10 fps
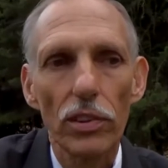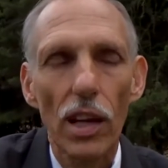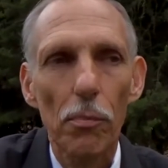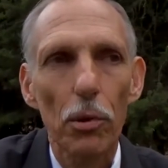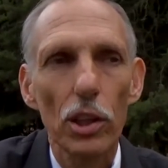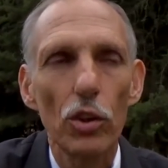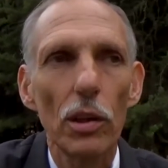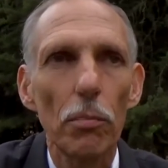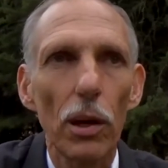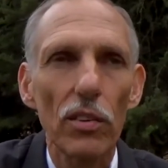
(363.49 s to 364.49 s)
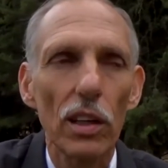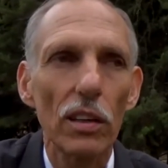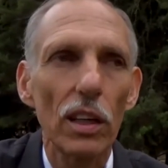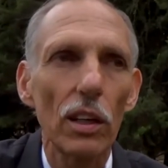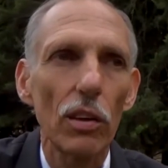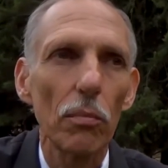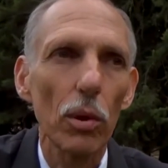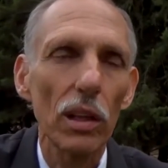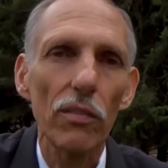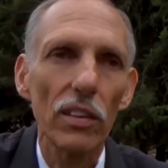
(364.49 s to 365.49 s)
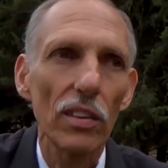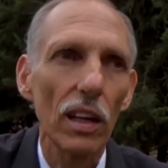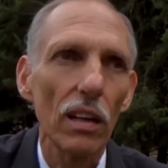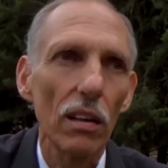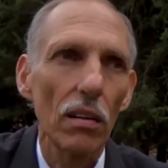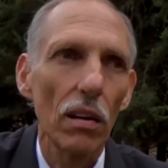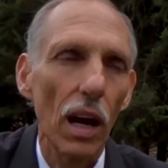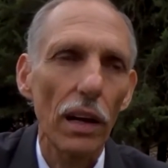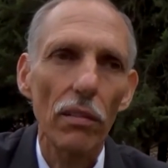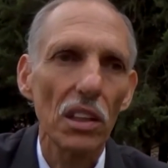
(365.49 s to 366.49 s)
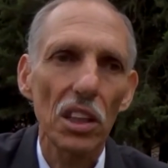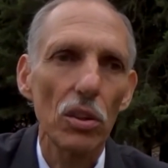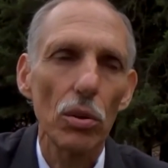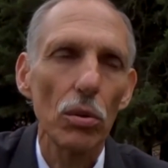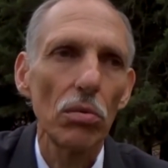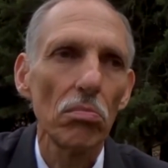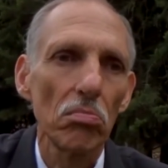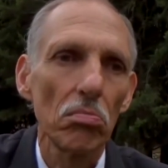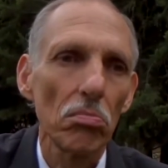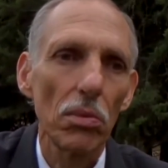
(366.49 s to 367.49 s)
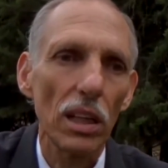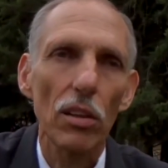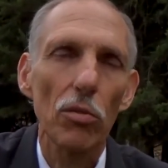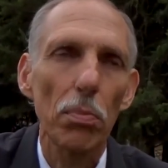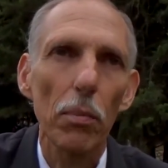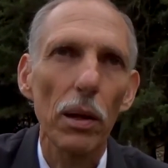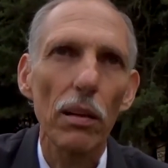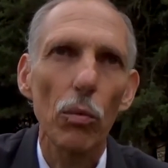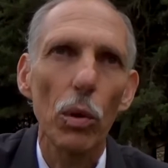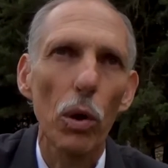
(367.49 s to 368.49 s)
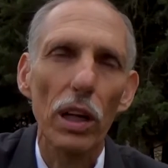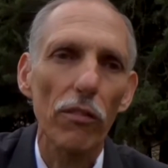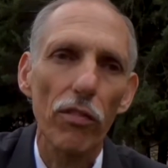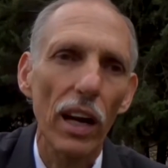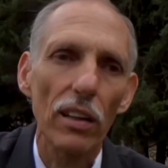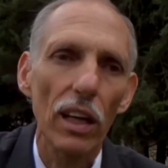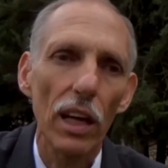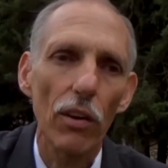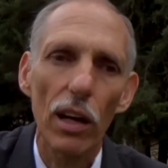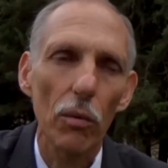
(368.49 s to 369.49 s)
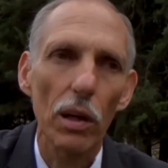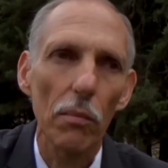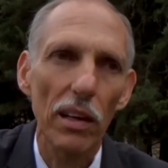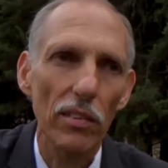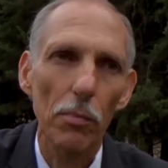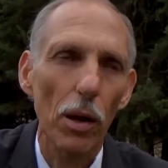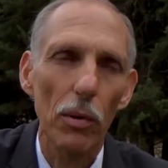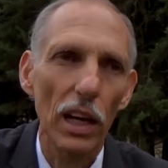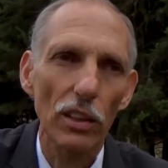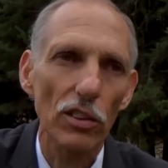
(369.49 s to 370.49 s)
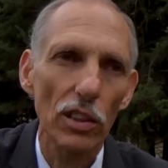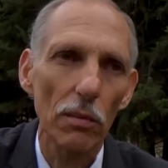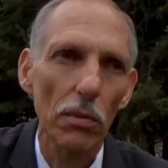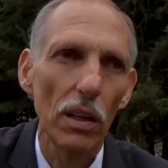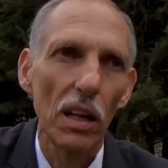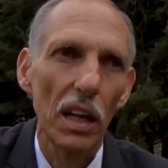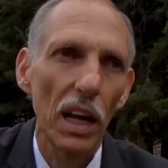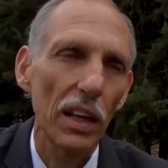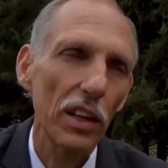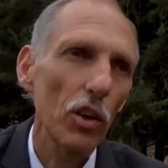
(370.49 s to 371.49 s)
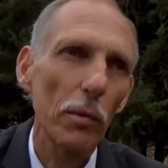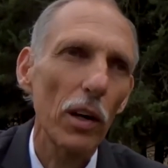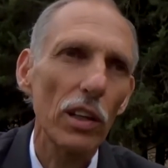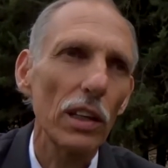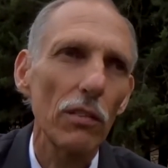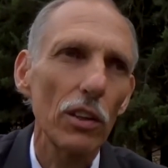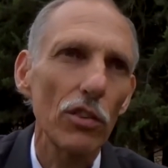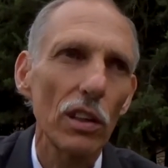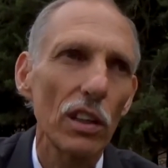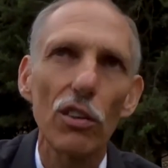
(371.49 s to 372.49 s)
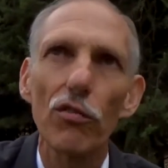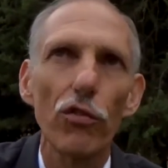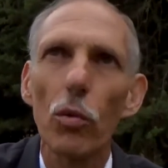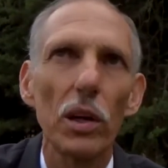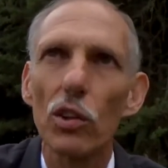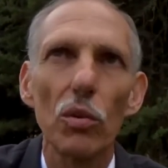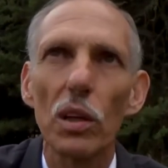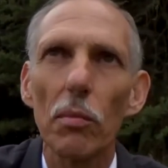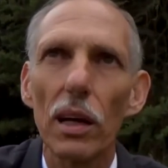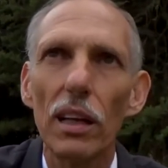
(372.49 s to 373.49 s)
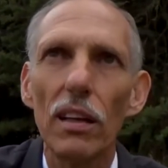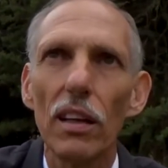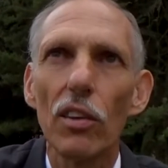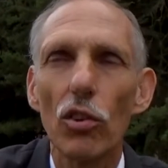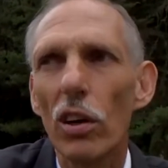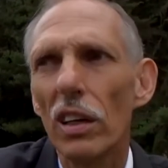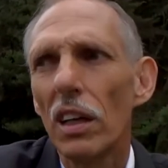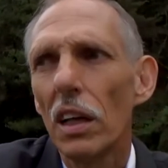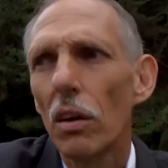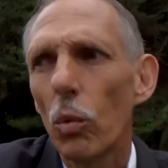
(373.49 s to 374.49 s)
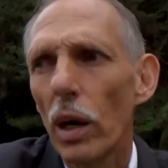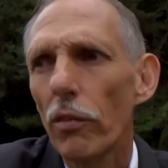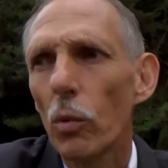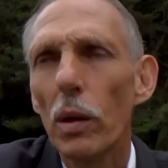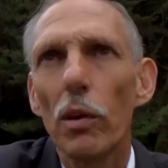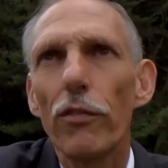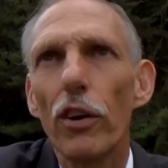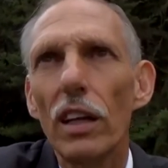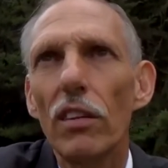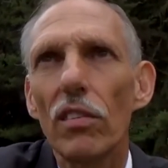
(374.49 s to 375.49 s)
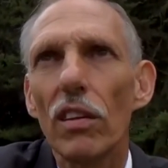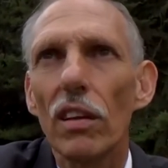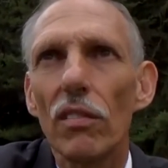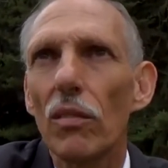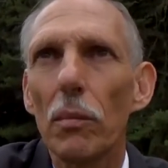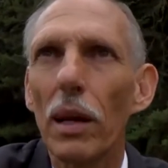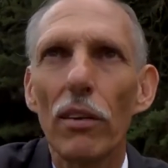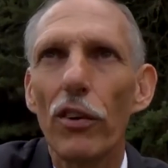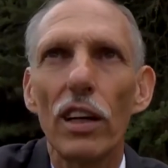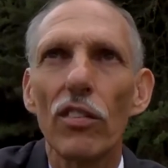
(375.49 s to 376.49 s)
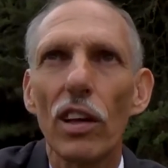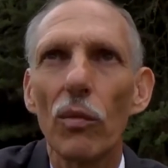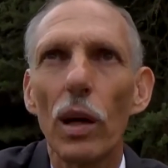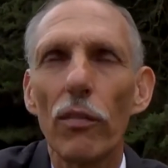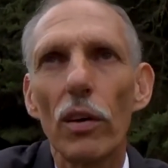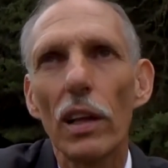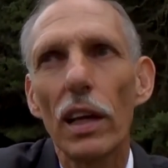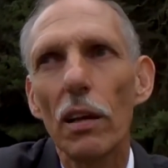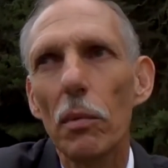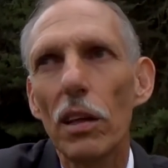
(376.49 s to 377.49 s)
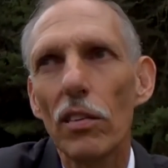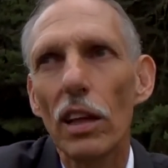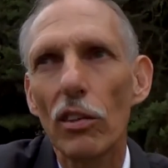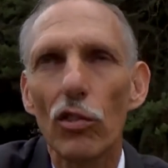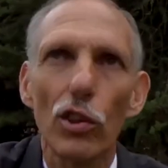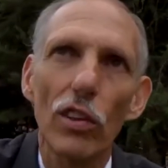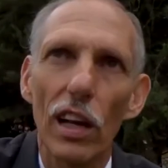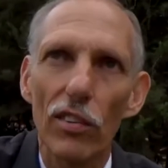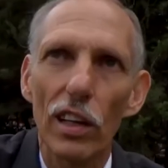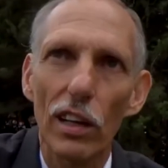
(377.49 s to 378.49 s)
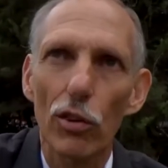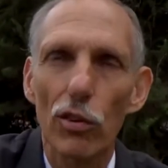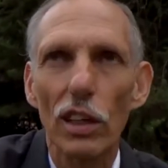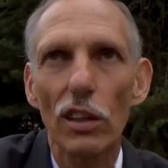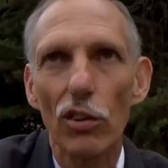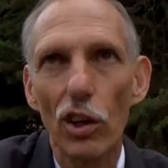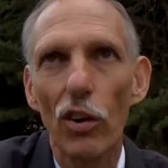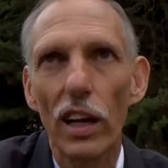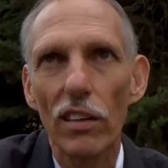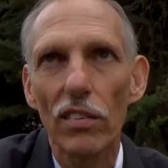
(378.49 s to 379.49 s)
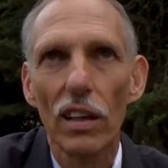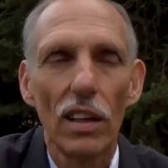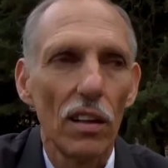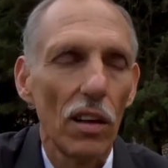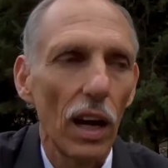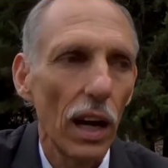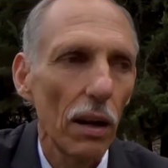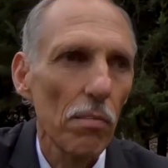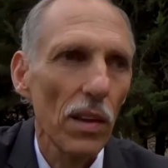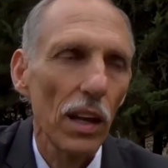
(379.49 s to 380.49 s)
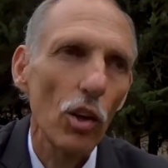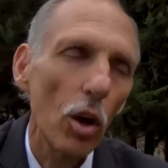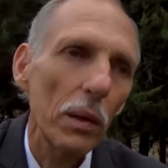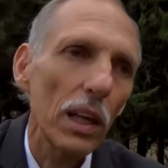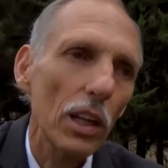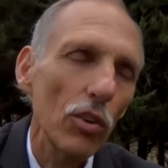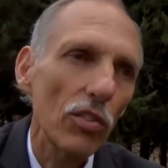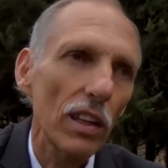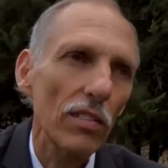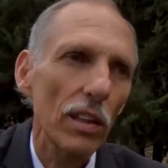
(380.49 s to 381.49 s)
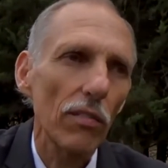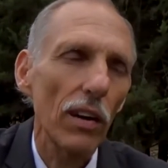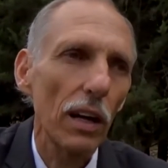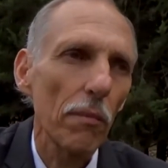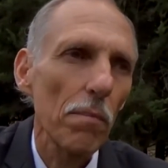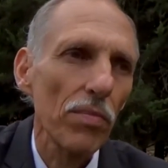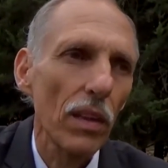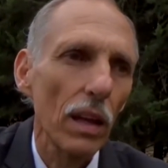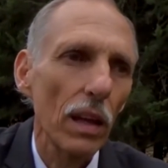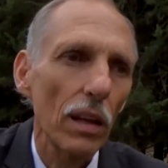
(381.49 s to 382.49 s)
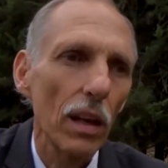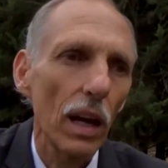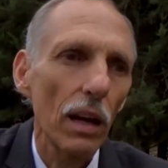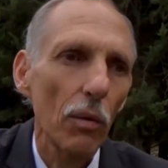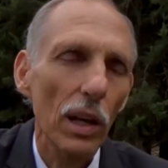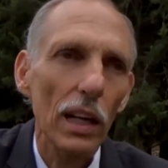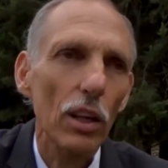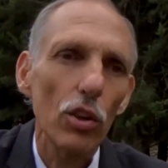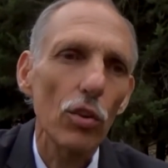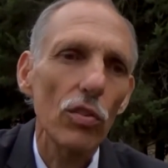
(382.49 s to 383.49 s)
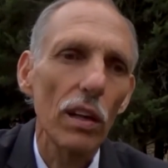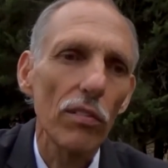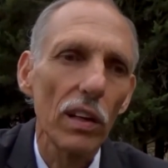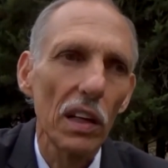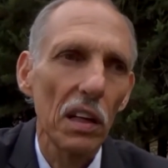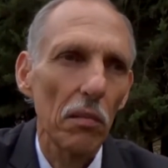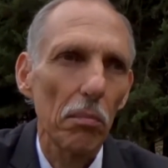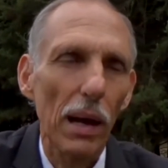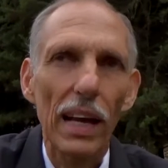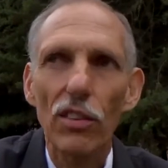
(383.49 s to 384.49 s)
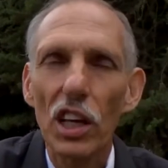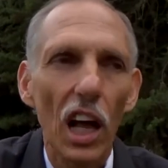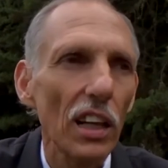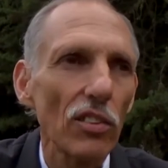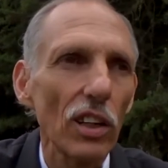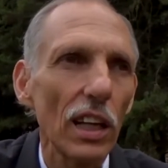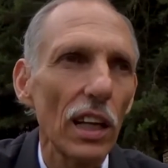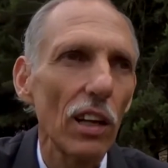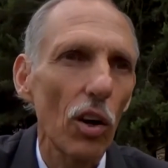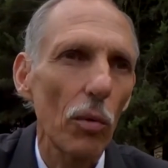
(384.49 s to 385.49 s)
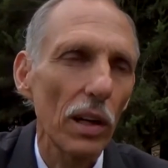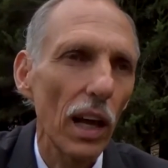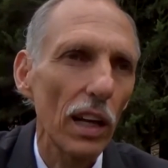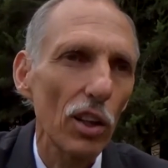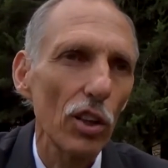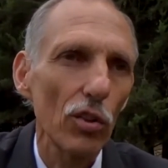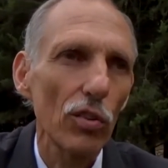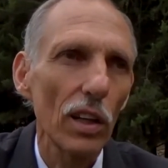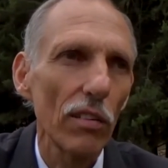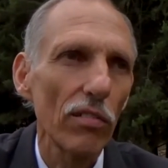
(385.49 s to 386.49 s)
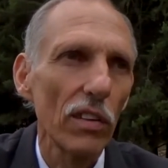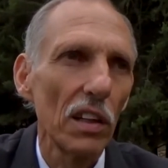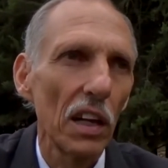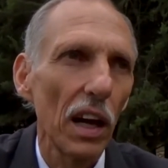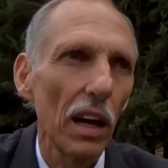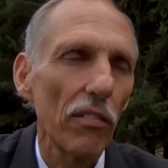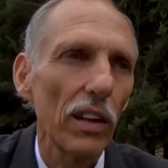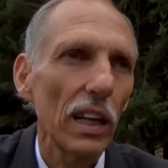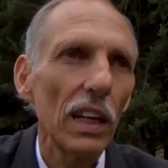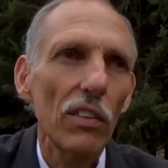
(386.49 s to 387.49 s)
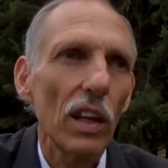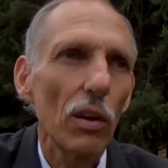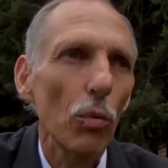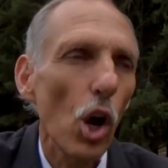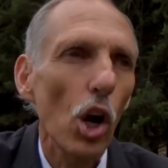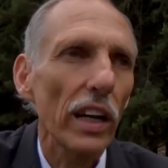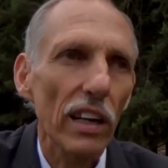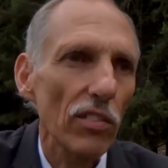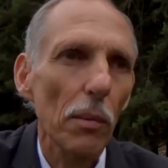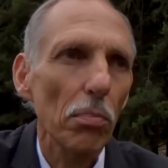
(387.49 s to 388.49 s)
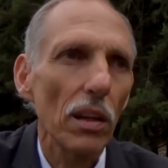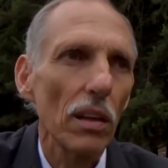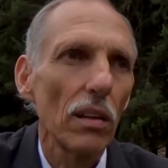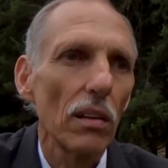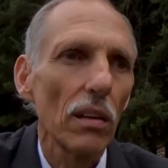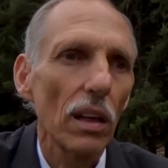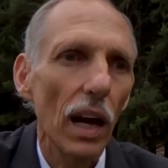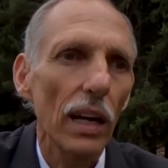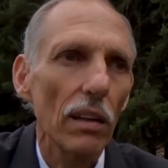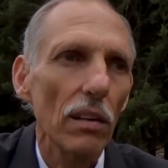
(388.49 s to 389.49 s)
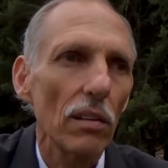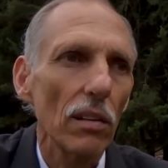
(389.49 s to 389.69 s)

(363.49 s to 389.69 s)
example, the union president here in Bolivia said, I don't need to make this public. We're working fine together. I don't want to mess up our relationship. The Inter-American division didn't forward it to anybody. So wherever we were friends, remain friends, and wherever the enemies, they just use it as an extra thing to throw at us. Nobody accused us of, we're not accused of bad theology, or we're not accused of anything wrong except not